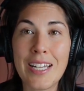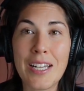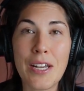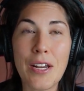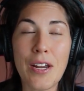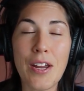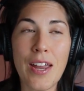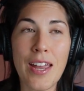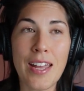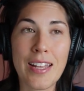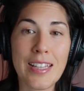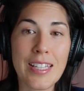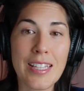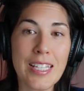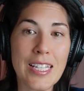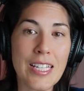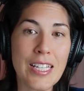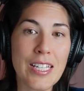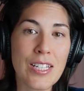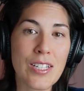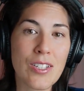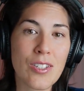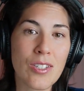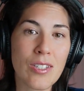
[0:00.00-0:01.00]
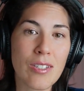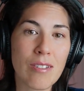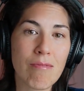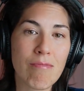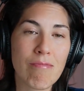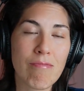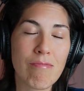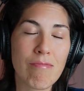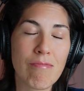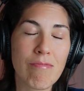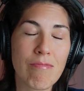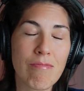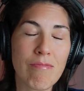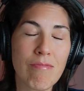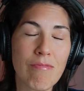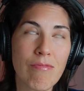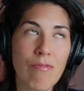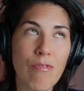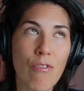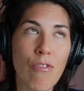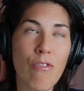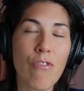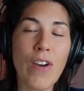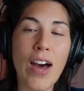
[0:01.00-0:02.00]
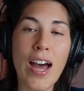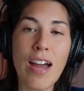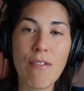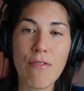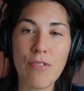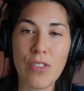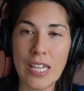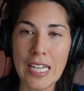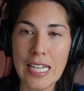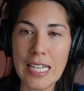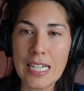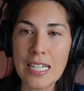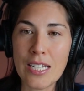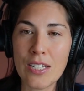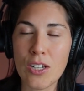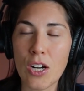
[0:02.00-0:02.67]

And these 5 things